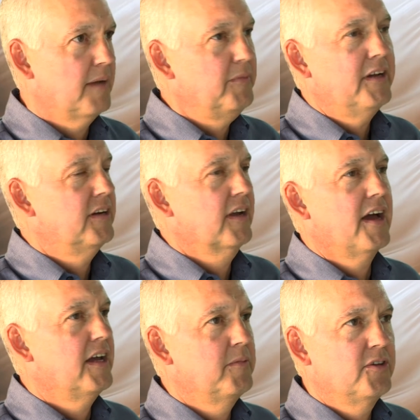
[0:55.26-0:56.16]
I'm not an
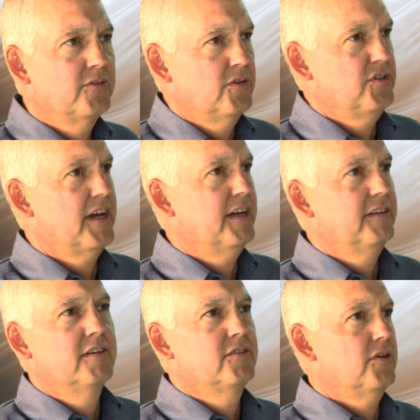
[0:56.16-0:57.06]
economist or a
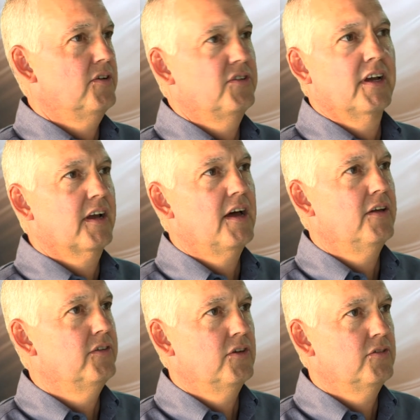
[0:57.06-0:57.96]
scientist or a
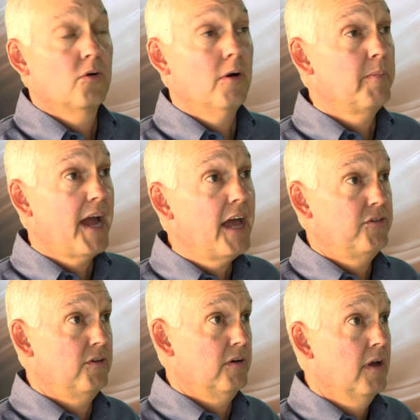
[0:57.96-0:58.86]
psychologist or a
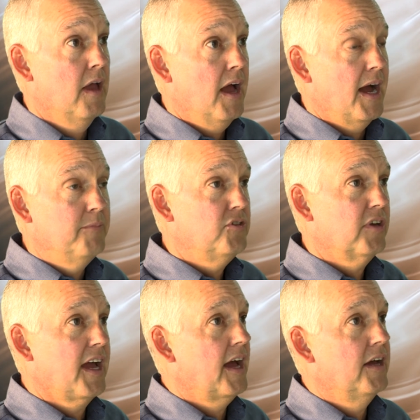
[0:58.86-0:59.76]
pastor. I'm
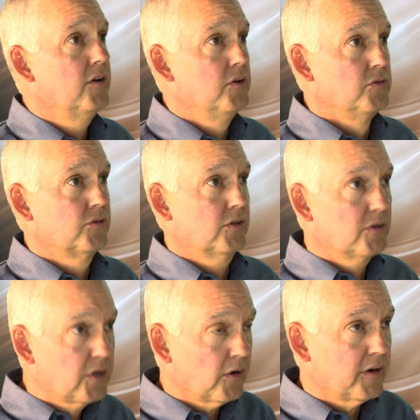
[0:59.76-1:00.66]
just a guy who's
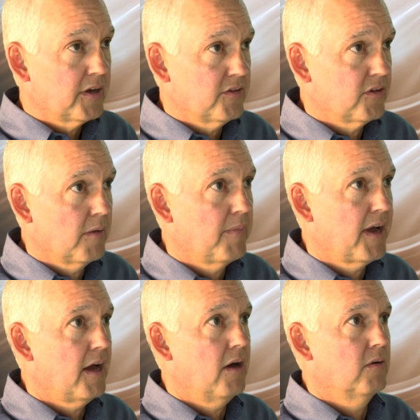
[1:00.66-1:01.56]
curious
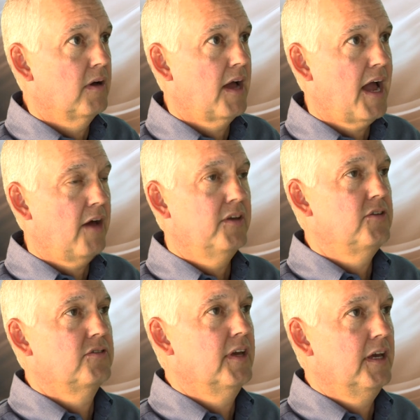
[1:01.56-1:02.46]
about how
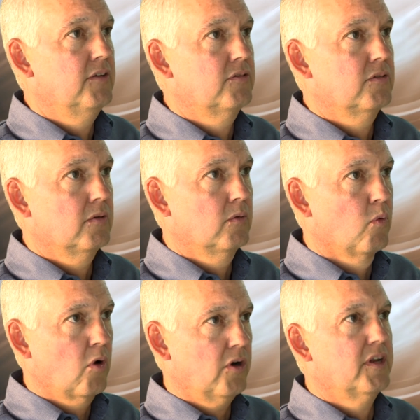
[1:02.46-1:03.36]
these things
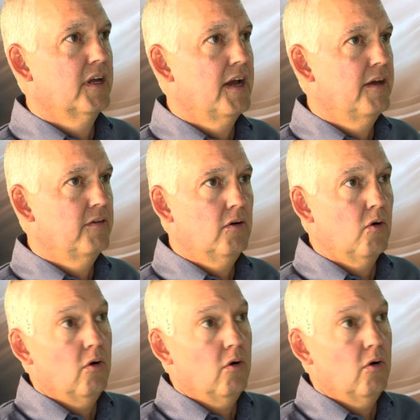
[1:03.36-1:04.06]
work together